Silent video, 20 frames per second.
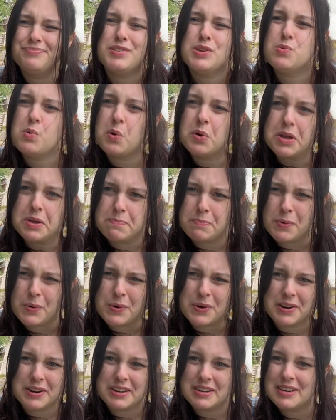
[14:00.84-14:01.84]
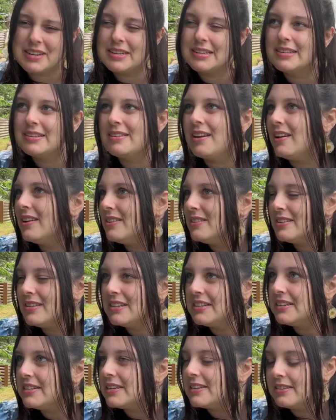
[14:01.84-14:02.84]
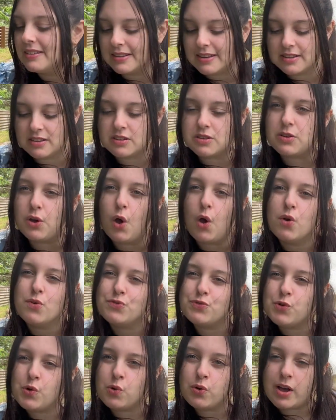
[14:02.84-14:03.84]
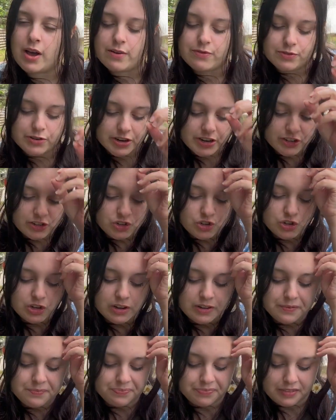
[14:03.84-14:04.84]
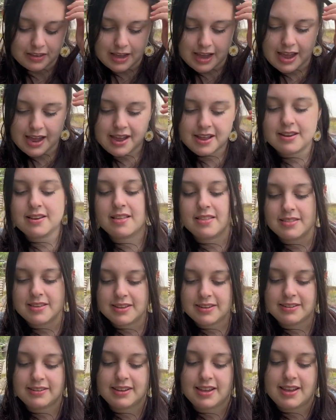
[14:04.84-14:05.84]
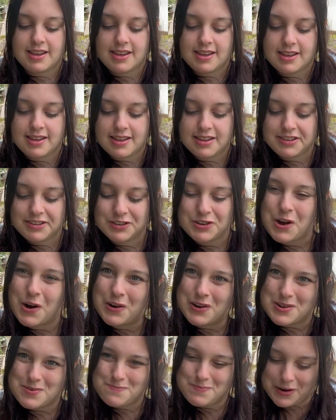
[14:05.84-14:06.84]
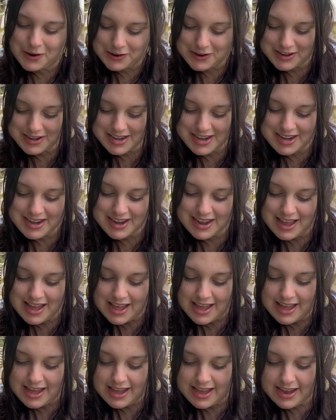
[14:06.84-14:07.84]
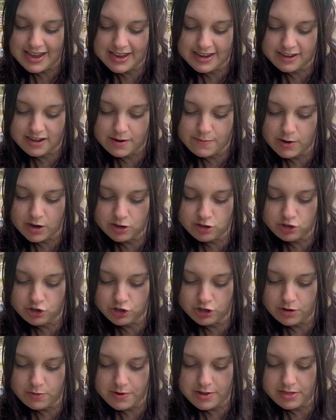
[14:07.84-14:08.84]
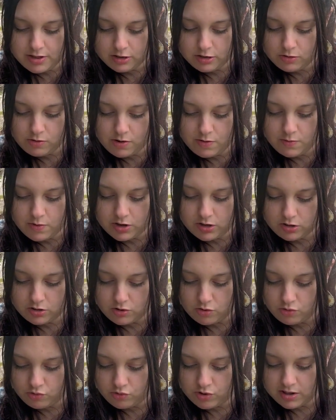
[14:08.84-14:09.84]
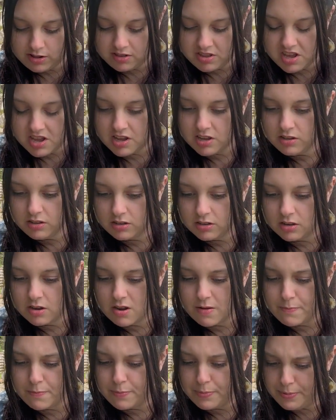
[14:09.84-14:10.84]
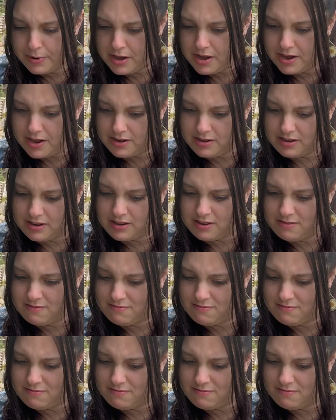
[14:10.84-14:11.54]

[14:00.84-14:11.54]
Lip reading: You won't get bored. It's not as like dense as a full coverage. And this is Garden Party, and I'm unsure when this one was released, but